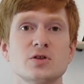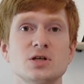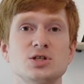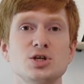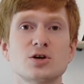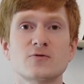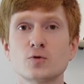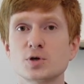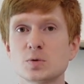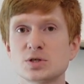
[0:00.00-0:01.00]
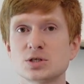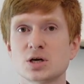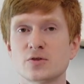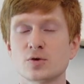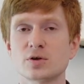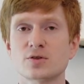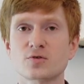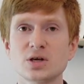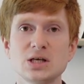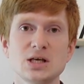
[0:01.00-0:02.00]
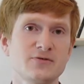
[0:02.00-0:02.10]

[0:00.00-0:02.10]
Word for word: than DDR4-2933